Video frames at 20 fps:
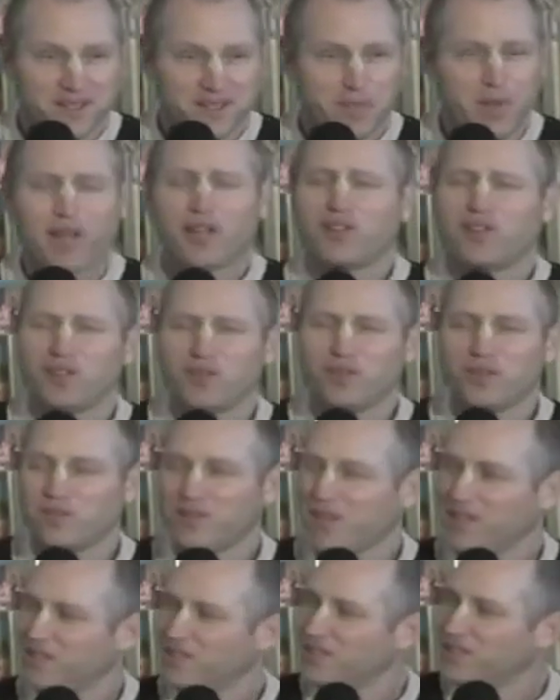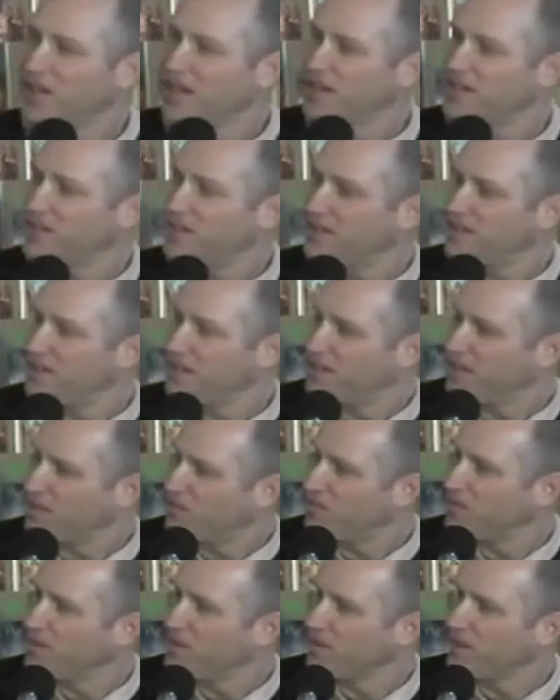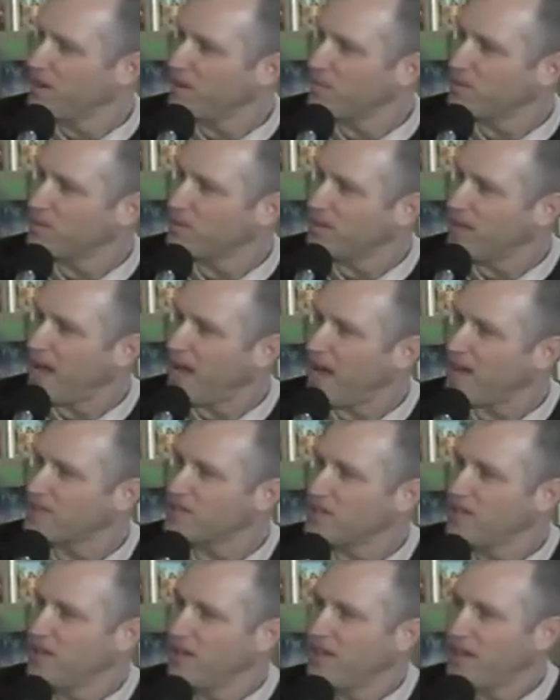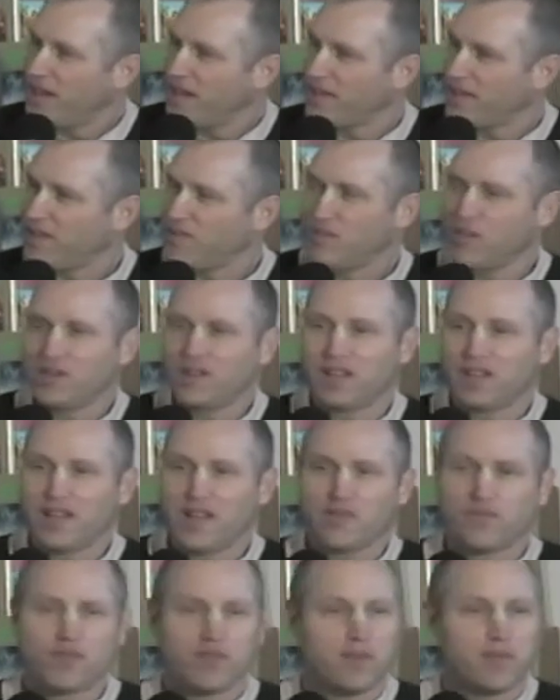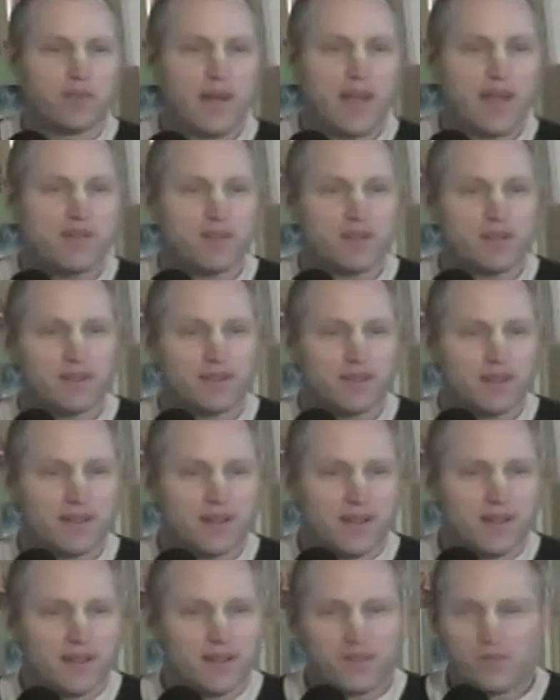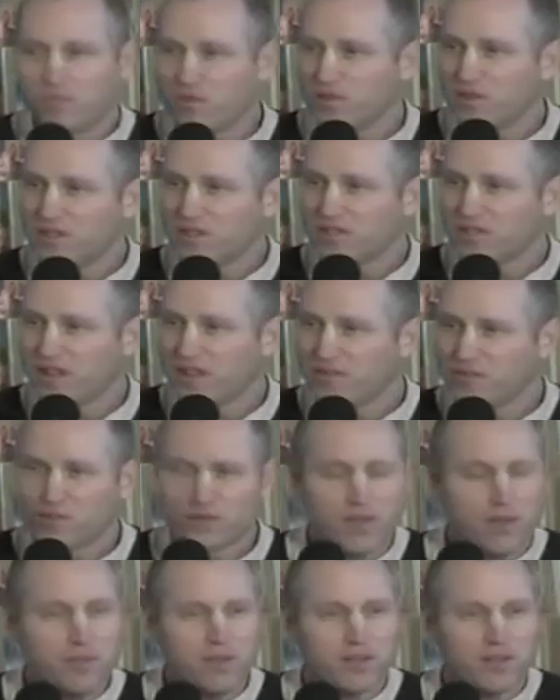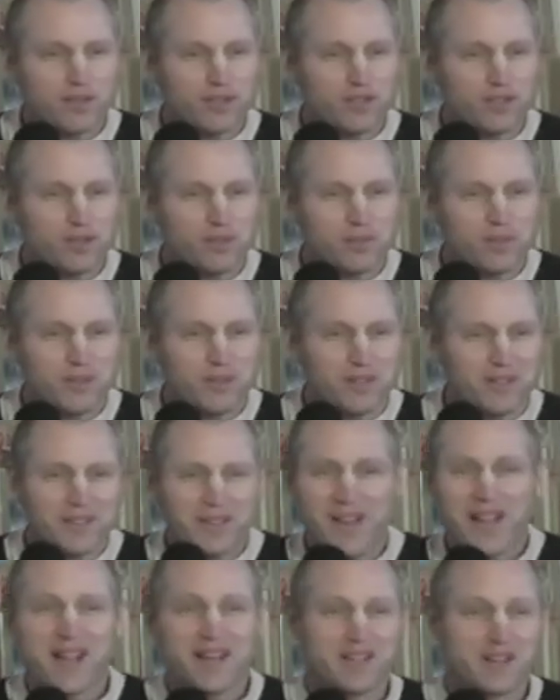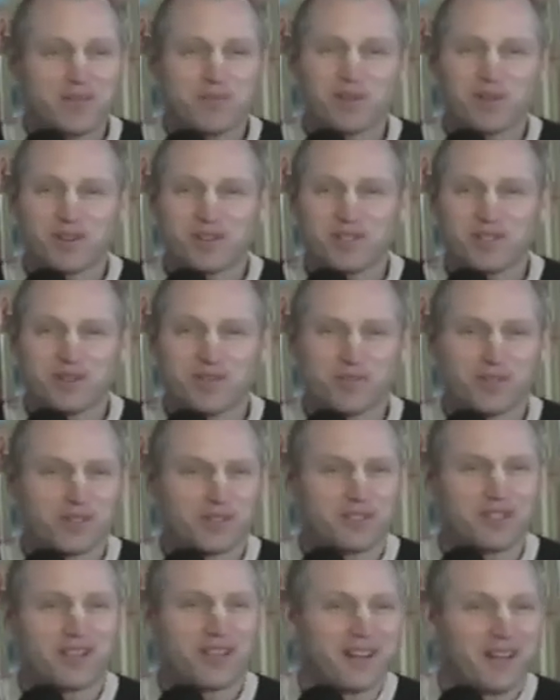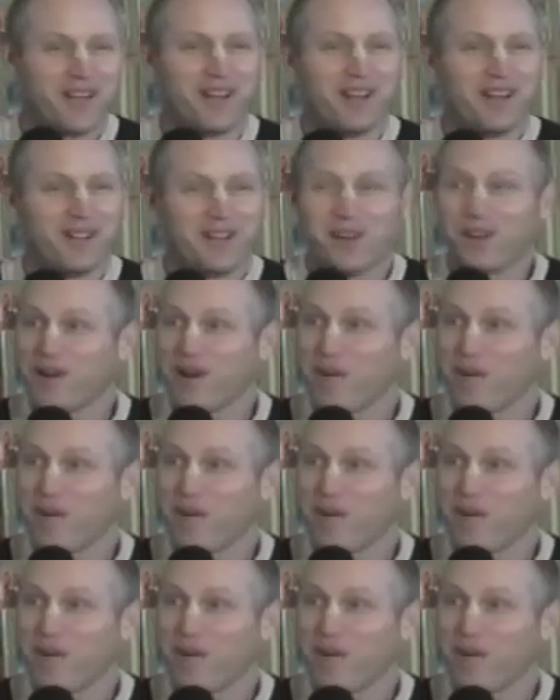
back in the old days, and he filled it up with gas, and then when he came for the payment, Buddhi said, well, give me a Krishna book, and he handed him a Krishna book, said, here,